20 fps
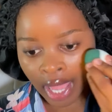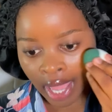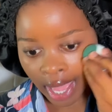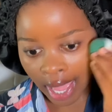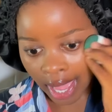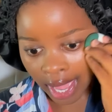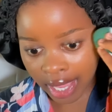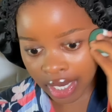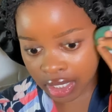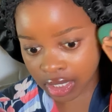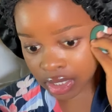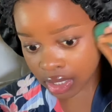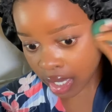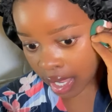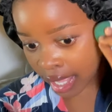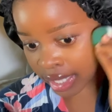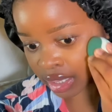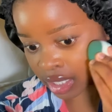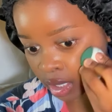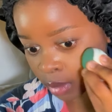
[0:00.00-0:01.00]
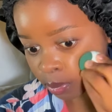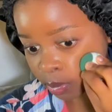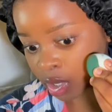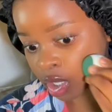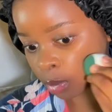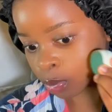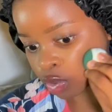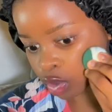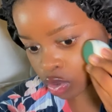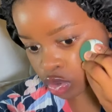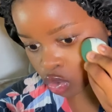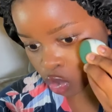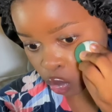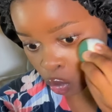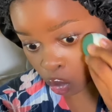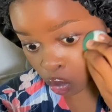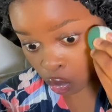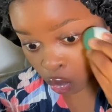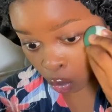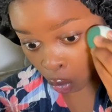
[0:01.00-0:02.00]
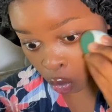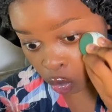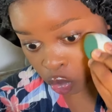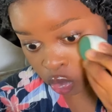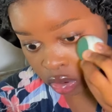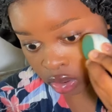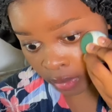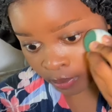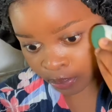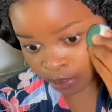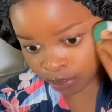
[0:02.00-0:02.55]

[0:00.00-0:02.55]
And I think being a person who knows